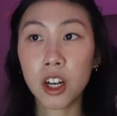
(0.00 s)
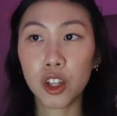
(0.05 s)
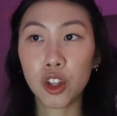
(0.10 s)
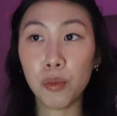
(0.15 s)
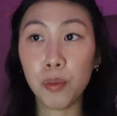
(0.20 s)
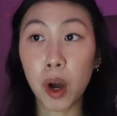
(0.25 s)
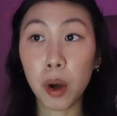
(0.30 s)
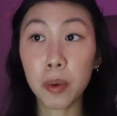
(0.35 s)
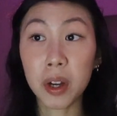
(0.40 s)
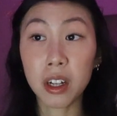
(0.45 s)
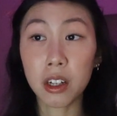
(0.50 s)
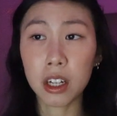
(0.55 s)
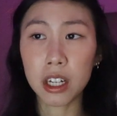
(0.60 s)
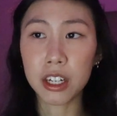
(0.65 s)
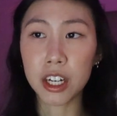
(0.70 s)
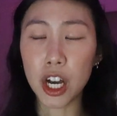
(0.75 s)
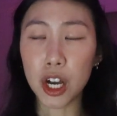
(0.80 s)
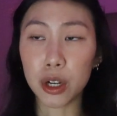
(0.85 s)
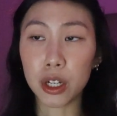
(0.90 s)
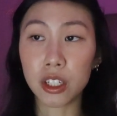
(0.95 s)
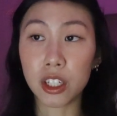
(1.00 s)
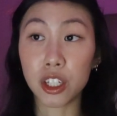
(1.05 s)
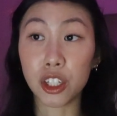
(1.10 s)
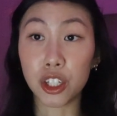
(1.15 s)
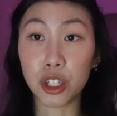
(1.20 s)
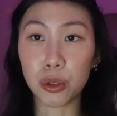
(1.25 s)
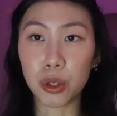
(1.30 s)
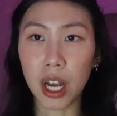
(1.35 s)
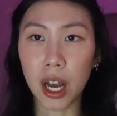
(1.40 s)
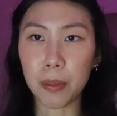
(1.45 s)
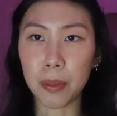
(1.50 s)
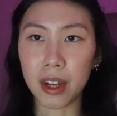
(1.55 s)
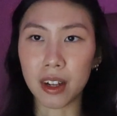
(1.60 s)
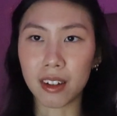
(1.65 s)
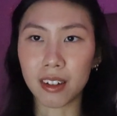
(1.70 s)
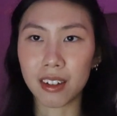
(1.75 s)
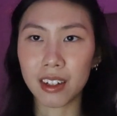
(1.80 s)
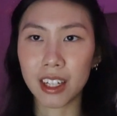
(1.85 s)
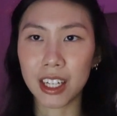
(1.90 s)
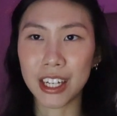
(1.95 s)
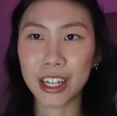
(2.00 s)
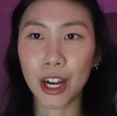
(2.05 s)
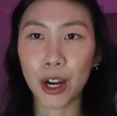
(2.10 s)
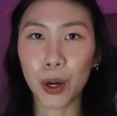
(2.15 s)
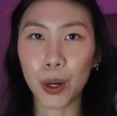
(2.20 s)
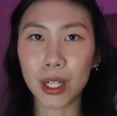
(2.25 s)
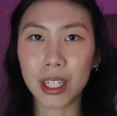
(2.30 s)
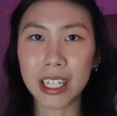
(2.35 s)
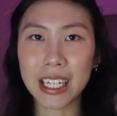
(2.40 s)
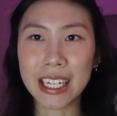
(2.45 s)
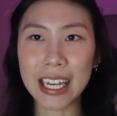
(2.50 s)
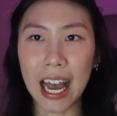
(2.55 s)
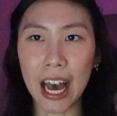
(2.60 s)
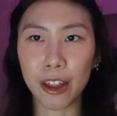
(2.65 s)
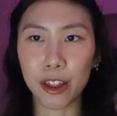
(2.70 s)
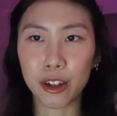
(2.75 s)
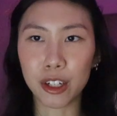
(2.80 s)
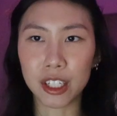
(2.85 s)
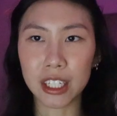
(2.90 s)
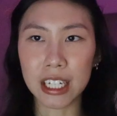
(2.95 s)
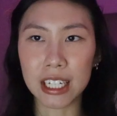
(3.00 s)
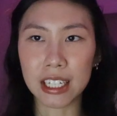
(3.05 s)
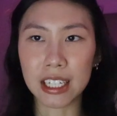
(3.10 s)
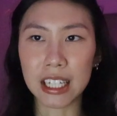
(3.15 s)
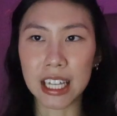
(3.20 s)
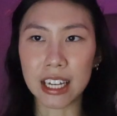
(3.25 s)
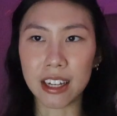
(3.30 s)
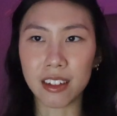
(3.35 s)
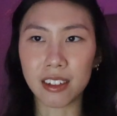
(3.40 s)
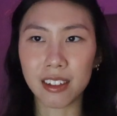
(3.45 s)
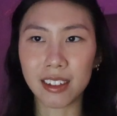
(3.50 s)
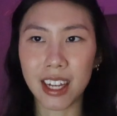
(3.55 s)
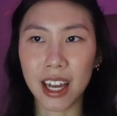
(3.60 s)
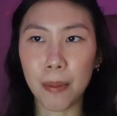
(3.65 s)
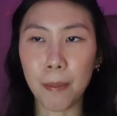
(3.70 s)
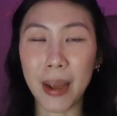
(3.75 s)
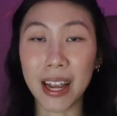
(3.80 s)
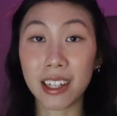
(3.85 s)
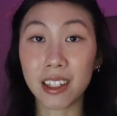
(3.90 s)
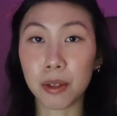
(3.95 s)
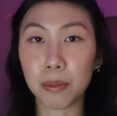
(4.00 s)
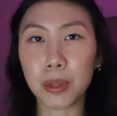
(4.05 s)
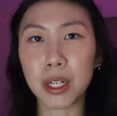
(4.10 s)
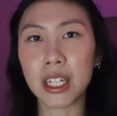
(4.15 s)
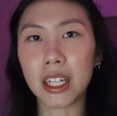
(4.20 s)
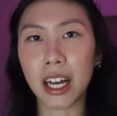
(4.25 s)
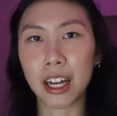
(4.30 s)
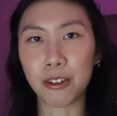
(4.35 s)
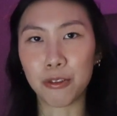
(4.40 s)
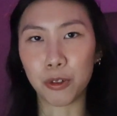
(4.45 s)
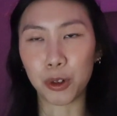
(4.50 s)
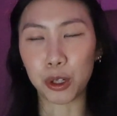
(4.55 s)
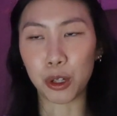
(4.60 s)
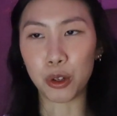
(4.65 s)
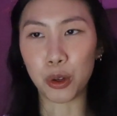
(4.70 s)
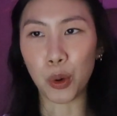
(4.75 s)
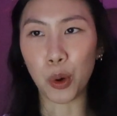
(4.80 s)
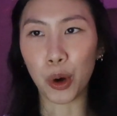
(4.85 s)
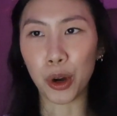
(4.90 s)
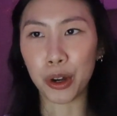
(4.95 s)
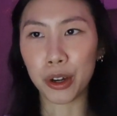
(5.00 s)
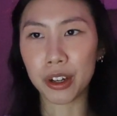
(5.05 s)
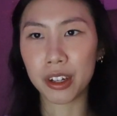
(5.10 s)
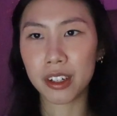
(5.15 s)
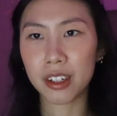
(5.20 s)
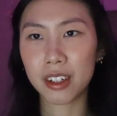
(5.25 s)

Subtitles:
The moment he notices you coming, he hurriedly gathers his things and makes a beeline for the door.